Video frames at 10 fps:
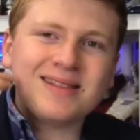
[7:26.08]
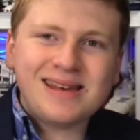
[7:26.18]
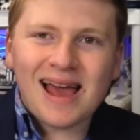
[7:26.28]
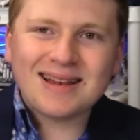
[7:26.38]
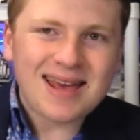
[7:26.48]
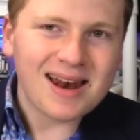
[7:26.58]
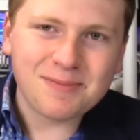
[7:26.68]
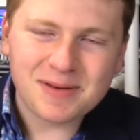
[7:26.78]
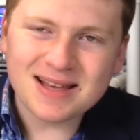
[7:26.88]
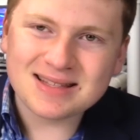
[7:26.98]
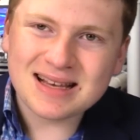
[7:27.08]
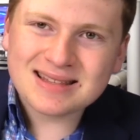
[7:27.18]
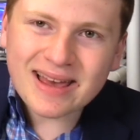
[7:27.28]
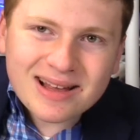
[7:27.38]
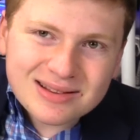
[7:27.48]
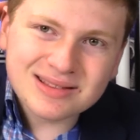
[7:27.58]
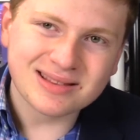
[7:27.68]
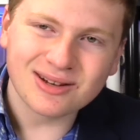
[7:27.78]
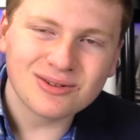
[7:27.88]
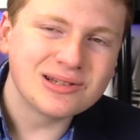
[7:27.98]
the antenna piece is like a
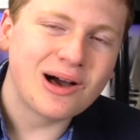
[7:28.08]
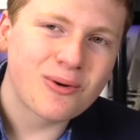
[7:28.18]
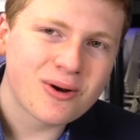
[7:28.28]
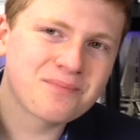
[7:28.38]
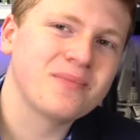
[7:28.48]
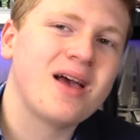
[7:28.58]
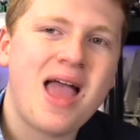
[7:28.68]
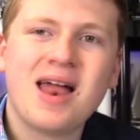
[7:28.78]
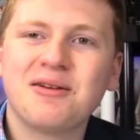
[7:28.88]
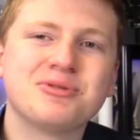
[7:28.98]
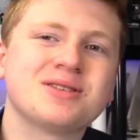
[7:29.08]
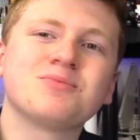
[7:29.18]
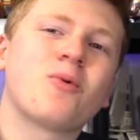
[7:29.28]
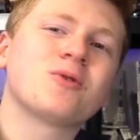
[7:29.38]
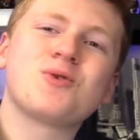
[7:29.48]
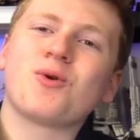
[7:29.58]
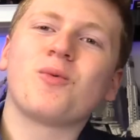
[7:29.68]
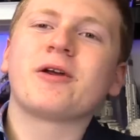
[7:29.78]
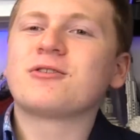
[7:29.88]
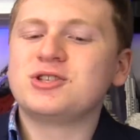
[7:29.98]
little lower, and it was some sort
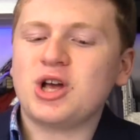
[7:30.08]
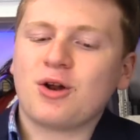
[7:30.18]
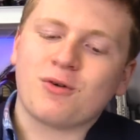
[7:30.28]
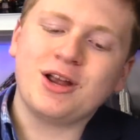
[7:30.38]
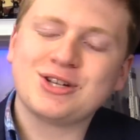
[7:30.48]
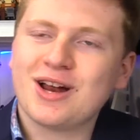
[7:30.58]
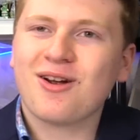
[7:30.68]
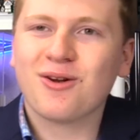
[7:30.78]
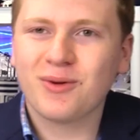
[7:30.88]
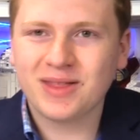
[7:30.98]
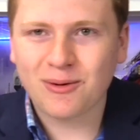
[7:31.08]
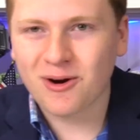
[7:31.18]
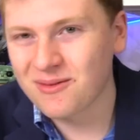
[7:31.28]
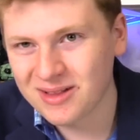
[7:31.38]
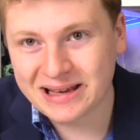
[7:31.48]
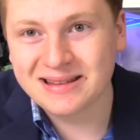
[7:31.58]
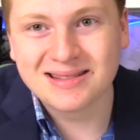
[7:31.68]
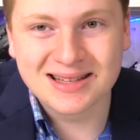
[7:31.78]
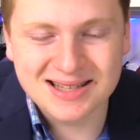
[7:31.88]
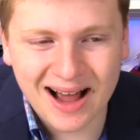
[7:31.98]
of weird generation error when they were like
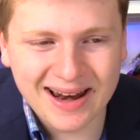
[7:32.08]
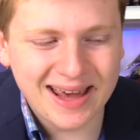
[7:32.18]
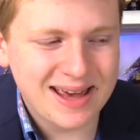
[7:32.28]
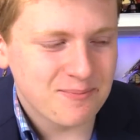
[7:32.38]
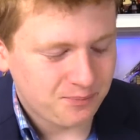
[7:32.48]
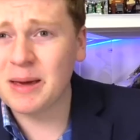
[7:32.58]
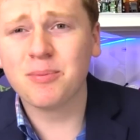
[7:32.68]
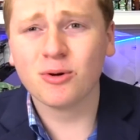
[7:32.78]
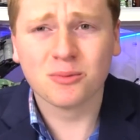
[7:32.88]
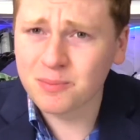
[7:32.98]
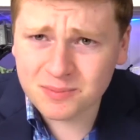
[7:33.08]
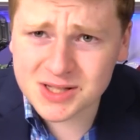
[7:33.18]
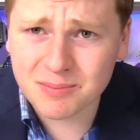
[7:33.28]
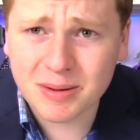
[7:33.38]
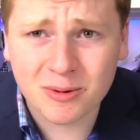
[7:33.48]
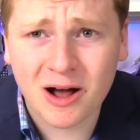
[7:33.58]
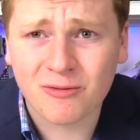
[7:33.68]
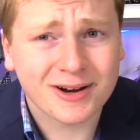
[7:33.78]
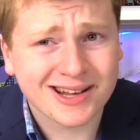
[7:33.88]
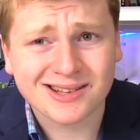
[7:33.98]
designing it. People, some people
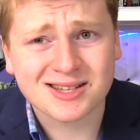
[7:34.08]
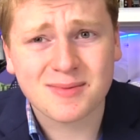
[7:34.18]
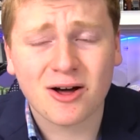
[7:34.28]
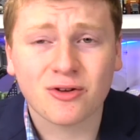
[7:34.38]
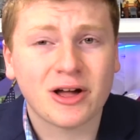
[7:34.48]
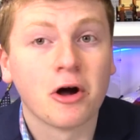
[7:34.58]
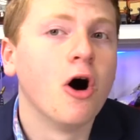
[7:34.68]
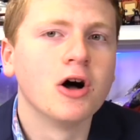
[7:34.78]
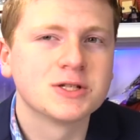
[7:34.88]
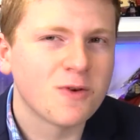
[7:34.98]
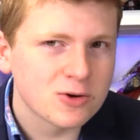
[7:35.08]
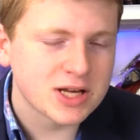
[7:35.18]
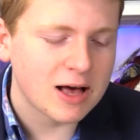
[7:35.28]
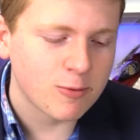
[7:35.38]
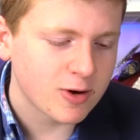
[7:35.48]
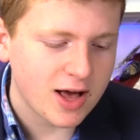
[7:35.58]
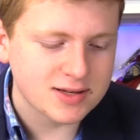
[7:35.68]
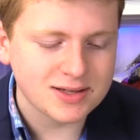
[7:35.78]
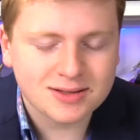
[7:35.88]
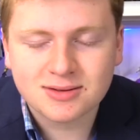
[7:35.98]
got ridiculous about it. Like, oh, it's false
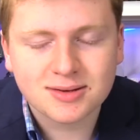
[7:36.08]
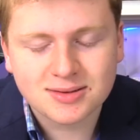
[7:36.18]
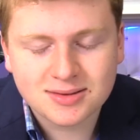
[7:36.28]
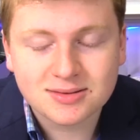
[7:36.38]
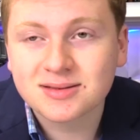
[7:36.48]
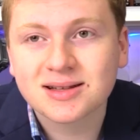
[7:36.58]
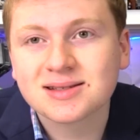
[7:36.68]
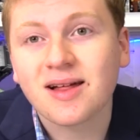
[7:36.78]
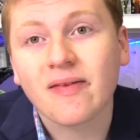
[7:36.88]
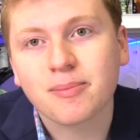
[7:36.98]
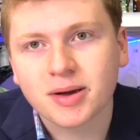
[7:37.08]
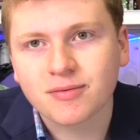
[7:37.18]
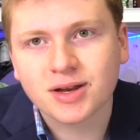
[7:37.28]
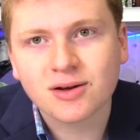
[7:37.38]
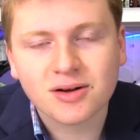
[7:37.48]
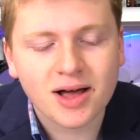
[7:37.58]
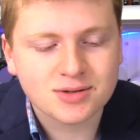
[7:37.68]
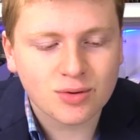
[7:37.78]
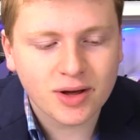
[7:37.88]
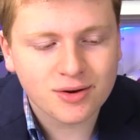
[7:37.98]
advertising. It's, it's, it's not that big of a deal,
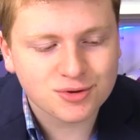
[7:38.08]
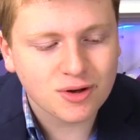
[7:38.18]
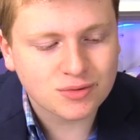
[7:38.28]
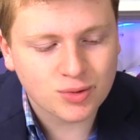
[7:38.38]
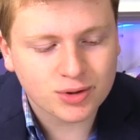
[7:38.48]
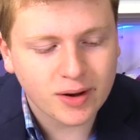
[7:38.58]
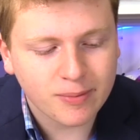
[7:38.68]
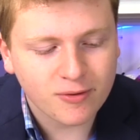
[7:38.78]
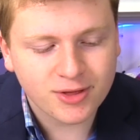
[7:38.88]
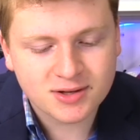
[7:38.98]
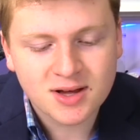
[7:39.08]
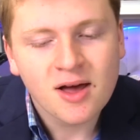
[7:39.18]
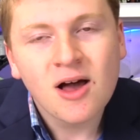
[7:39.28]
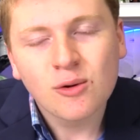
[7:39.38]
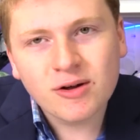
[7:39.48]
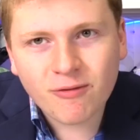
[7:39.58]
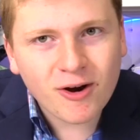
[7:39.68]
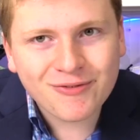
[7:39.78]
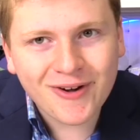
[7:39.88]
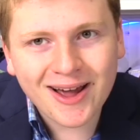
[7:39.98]
guys. Don't get yourselves worked up over this. We have a
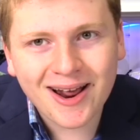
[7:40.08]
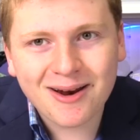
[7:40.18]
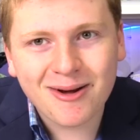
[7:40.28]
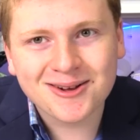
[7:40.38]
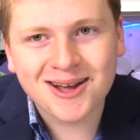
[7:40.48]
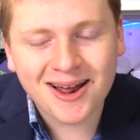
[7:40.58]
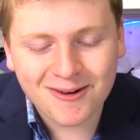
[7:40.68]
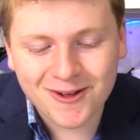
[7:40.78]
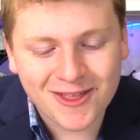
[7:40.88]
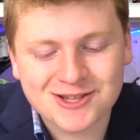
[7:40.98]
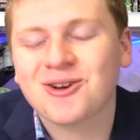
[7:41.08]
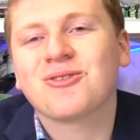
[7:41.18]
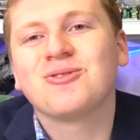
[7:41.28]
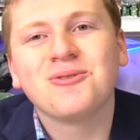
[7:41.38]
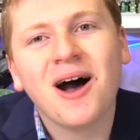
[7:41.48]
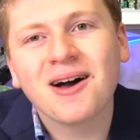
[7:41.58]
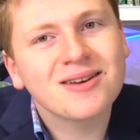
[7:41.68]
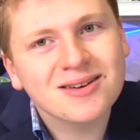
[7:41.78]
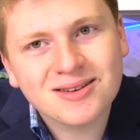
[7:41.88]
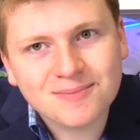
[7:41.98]
very finite amount of time on this earth. Do not,